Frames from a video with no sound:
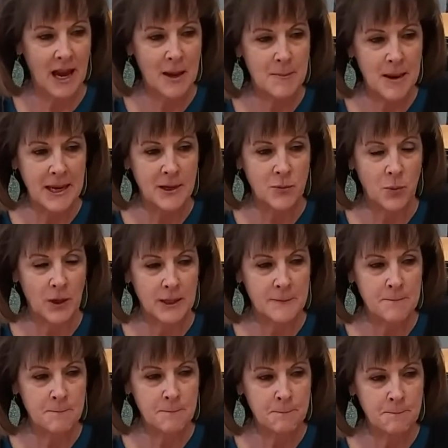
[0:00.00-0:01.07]
I made
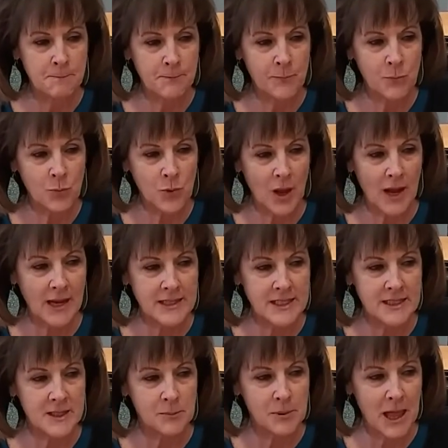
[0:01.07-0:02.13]
one. I
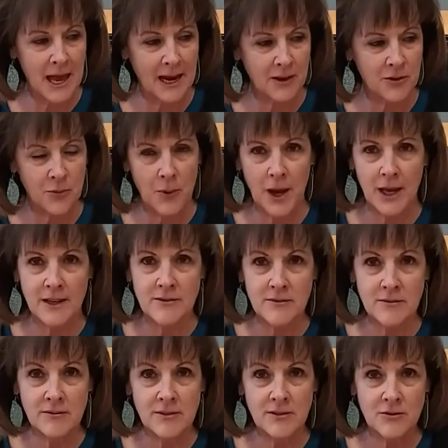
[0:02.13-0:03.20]
did the black thread
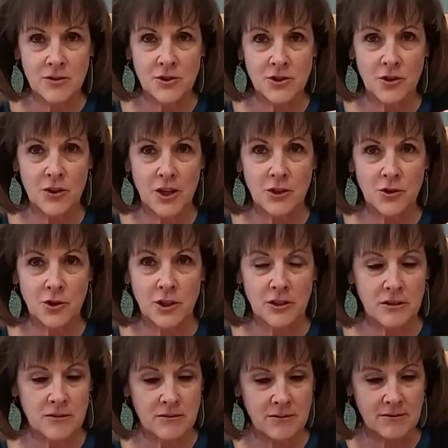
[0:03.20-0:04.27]
so that you
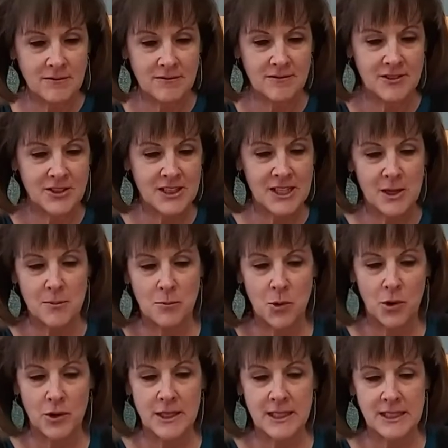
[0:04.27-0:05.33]
could see it
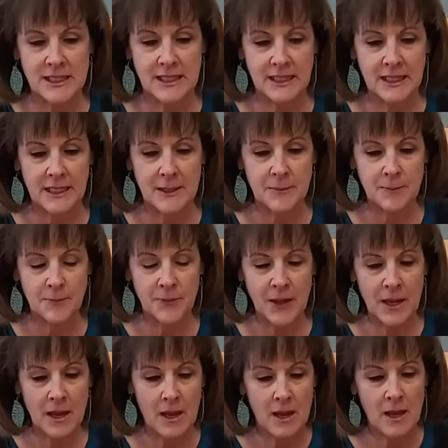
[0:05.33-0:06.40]
more easily.
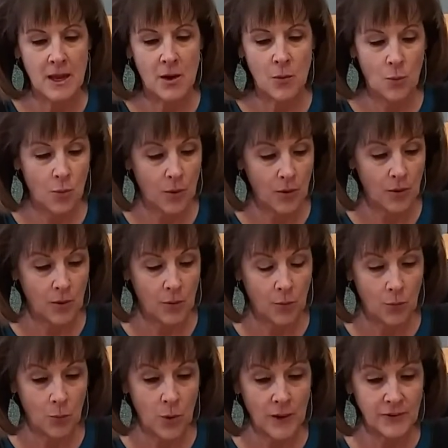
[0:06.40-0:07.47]

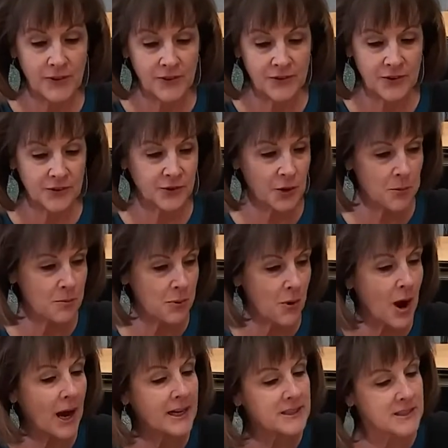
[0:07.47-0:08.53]
What this is
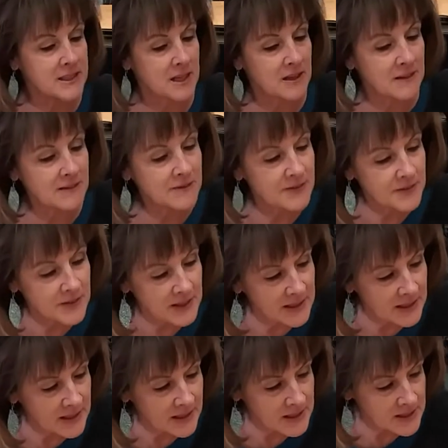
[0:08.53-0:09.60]
comprised of
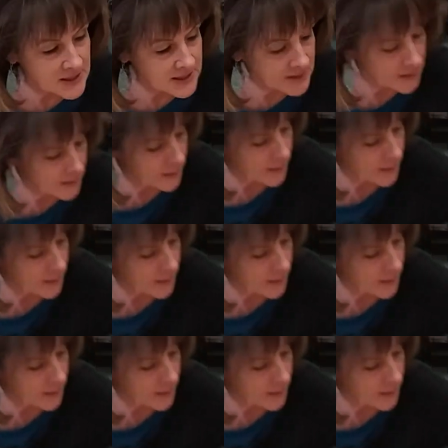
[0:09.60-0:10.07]
is